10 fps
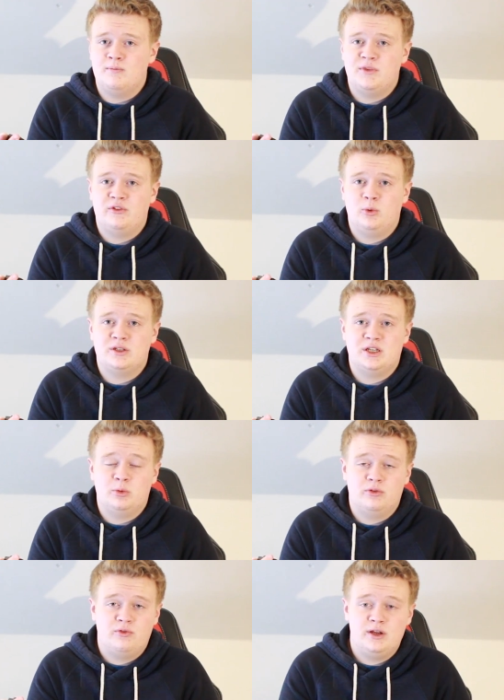if you went out
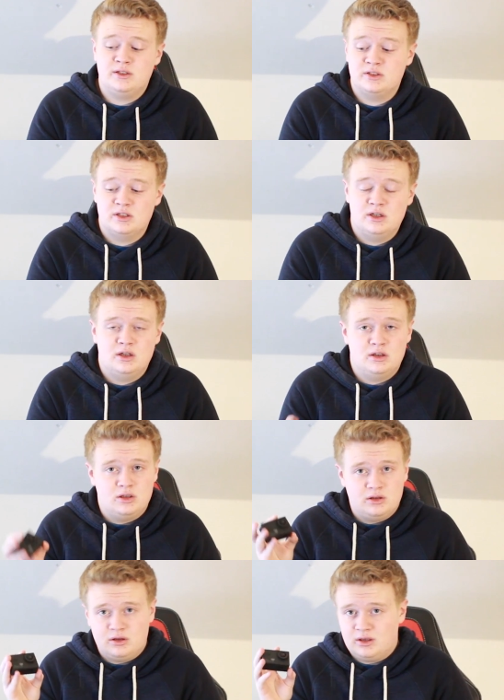with friends.
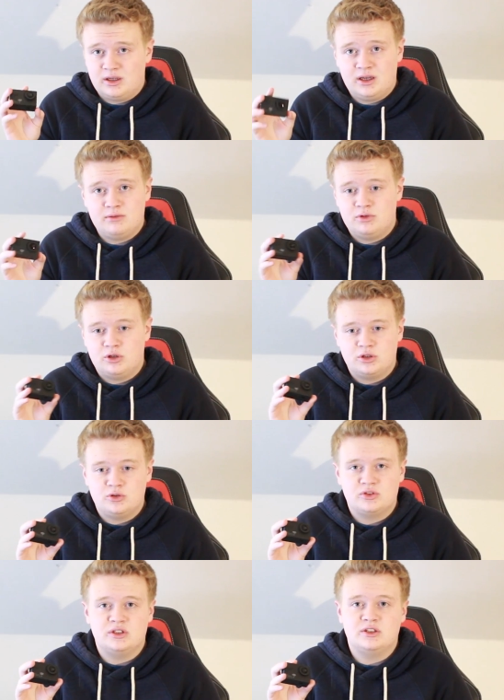Again, you could
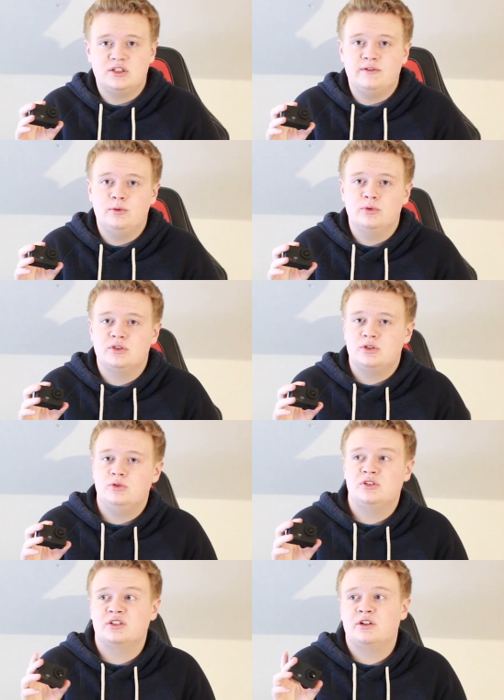use this. If you wanted to
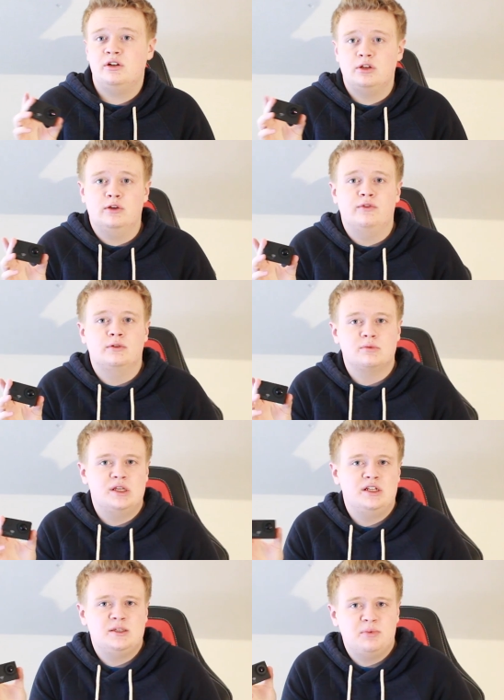use it skydiving,
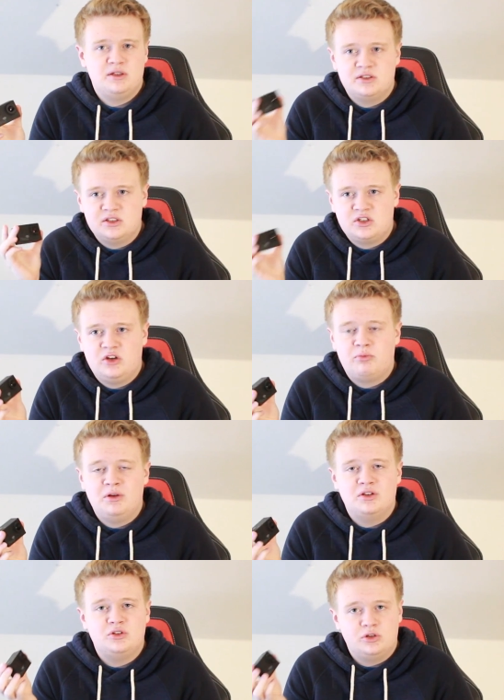1080p 60
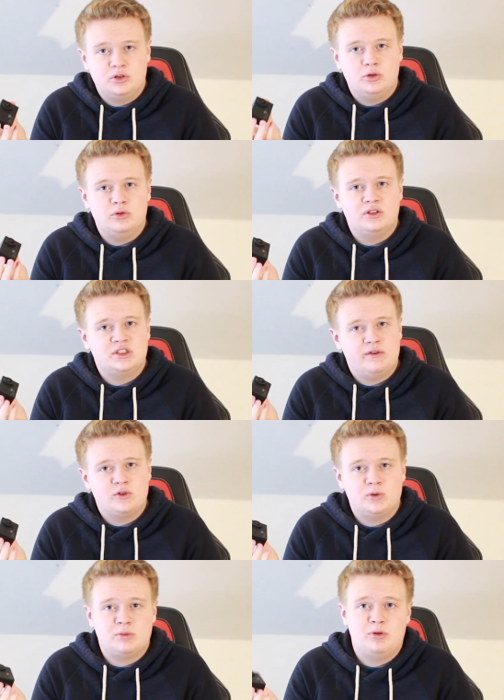FPS, you could do this.
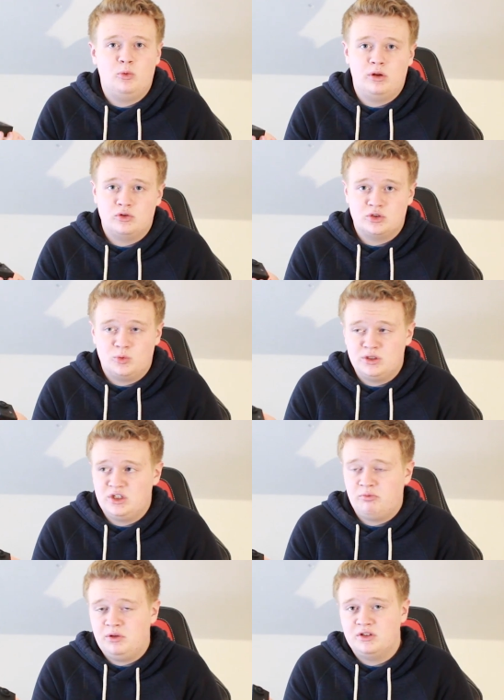720p 120
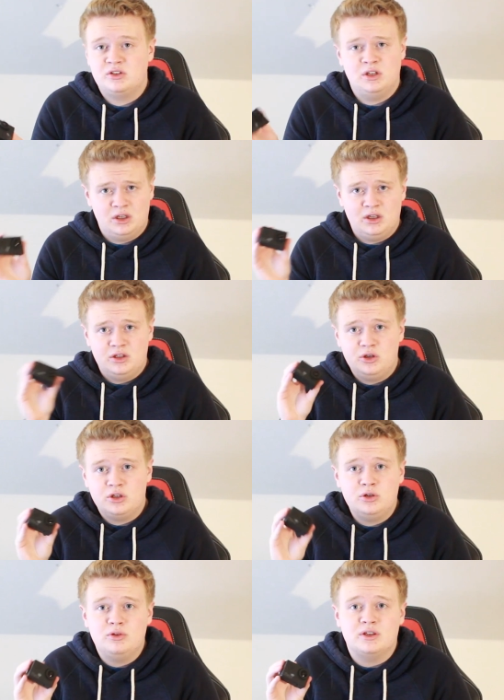FPS, you can do